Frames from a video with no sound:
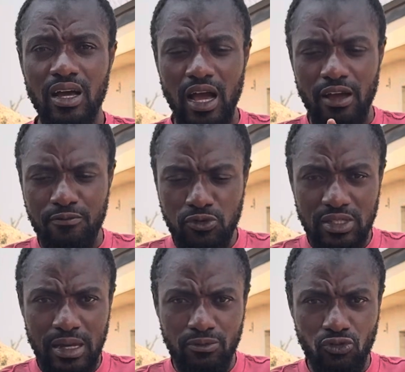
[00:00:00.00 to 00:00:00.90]
I have
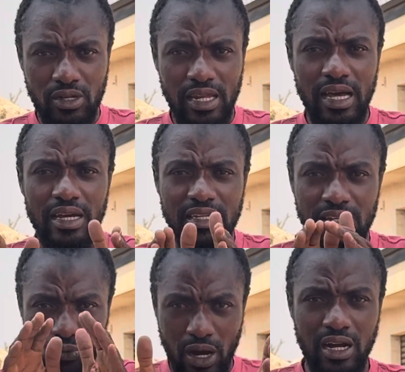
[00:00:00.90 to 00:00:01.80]
put them together
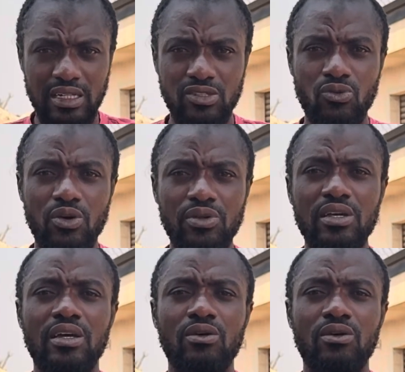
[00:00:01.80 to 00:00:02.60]
in one category,